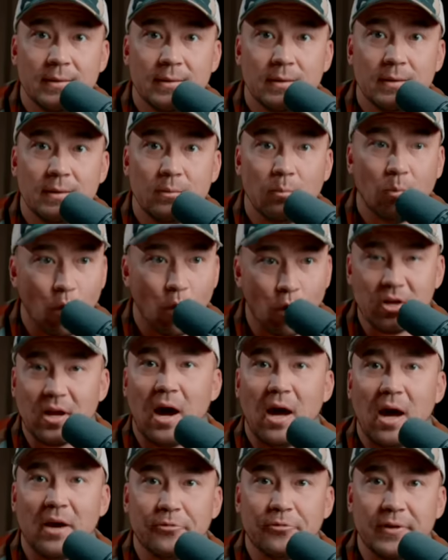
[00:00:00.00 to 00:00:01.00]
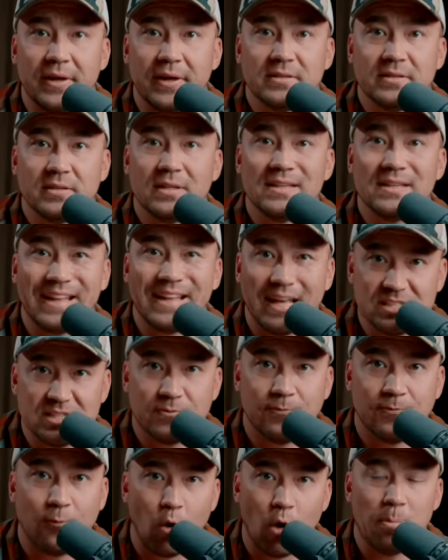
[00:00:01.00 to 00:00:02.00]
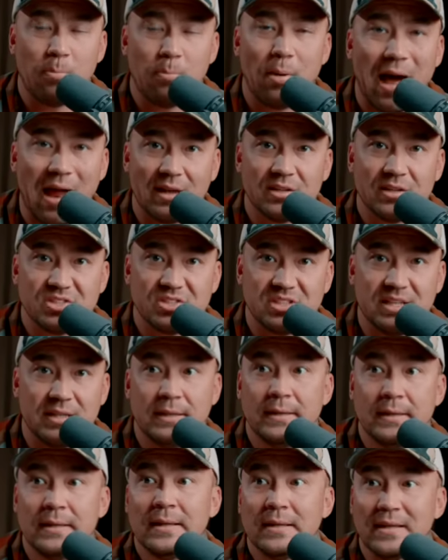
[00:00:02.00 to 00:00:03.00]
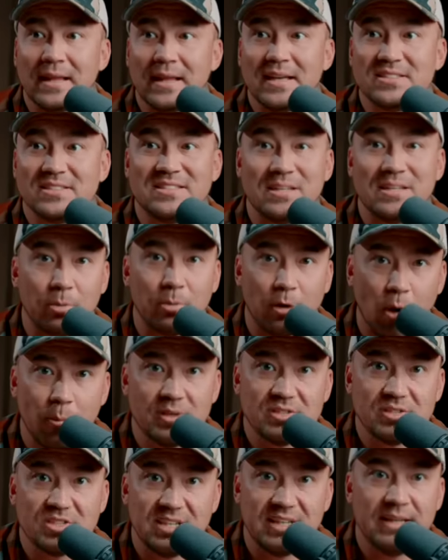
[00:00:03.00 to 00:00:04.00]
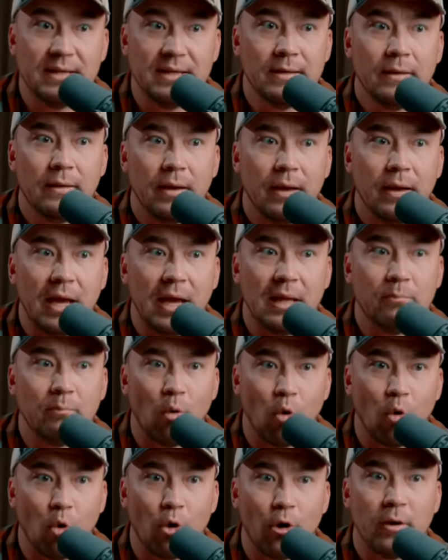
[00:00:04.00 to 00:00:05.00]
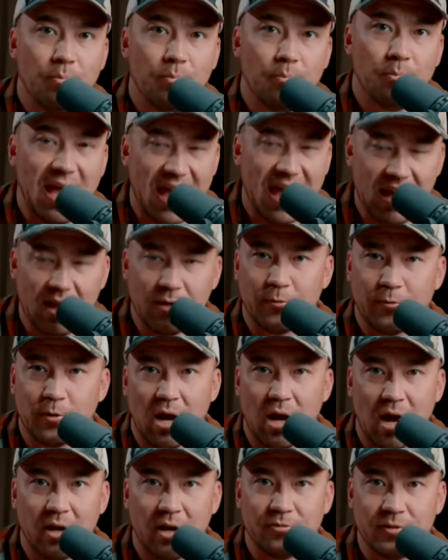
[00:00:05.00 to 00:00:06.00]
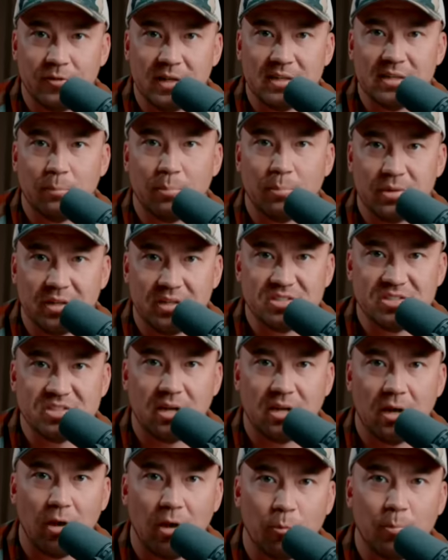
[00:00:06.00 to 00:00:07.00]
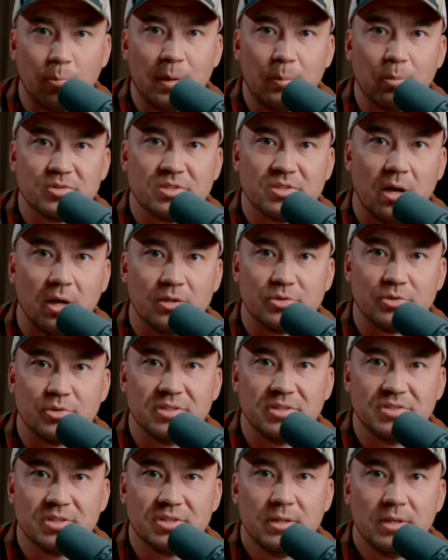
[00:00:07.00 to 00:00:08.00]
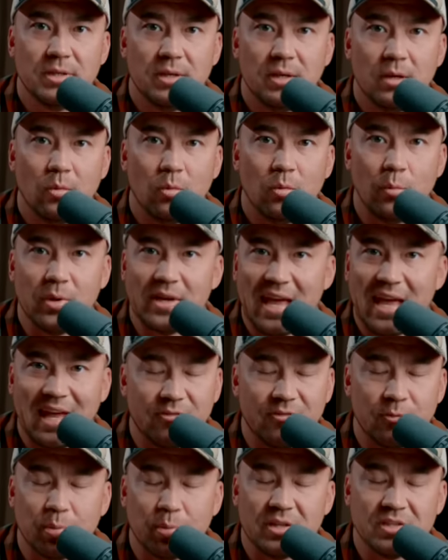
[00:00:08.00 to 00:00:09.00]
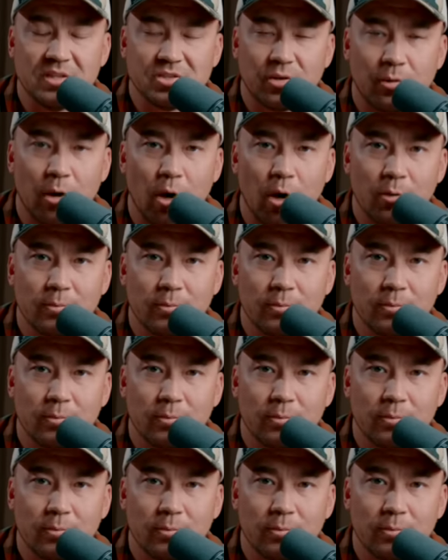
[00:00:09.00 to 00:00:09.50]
More conflict, less foreign policy, less diplomacy, and more paying for conflict and policing other people's countries when we can't even police our own.